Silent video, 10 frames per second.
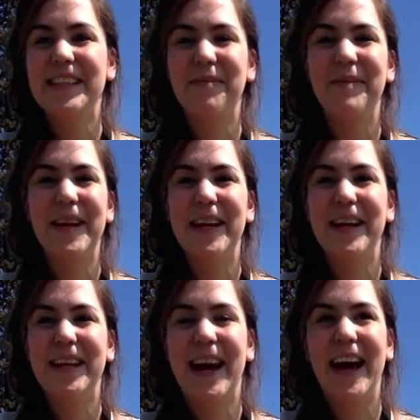in a minute
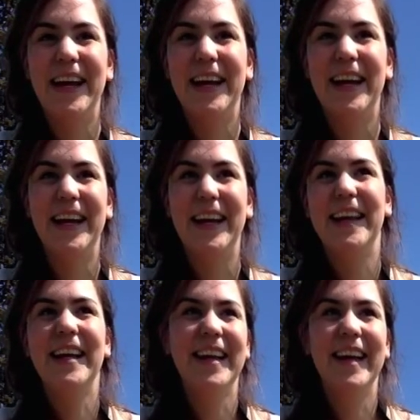in Haida.
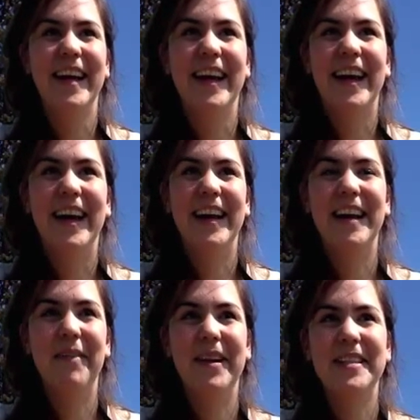And
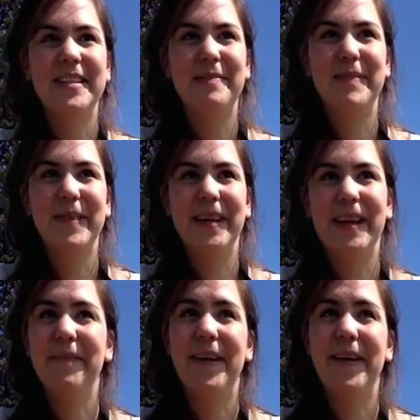it might just be